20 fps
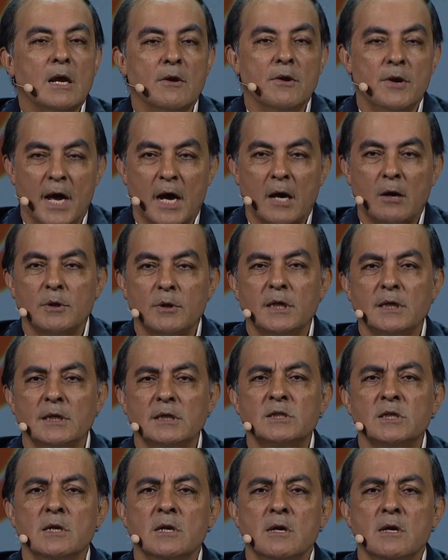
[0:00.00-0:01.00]

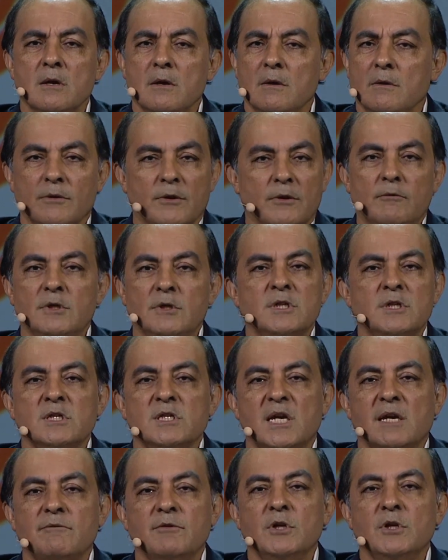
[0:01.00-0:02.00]
Nowadays, there isn't
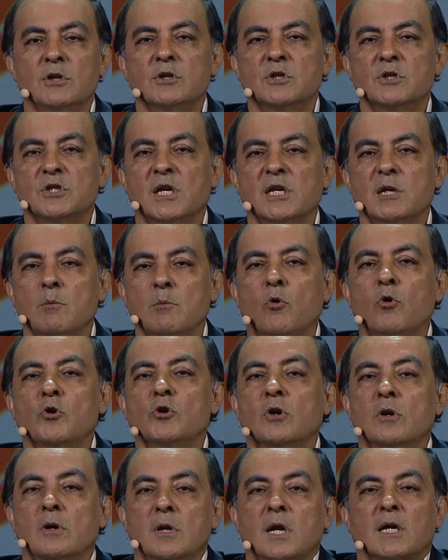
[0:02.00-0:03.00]
7 years anymore.
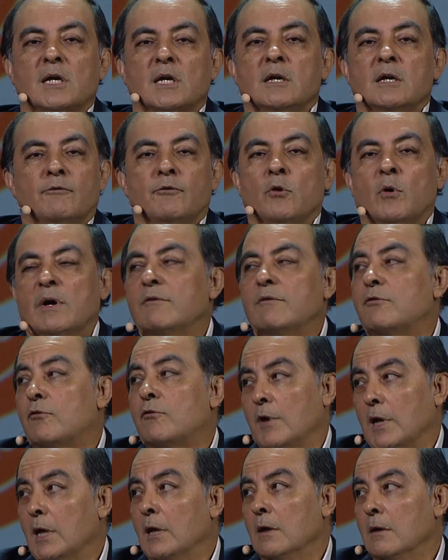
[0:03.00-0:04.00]
You're lucky if you have
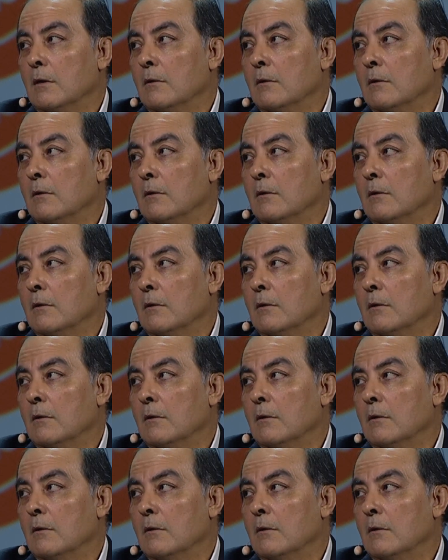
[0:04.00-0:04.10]
3.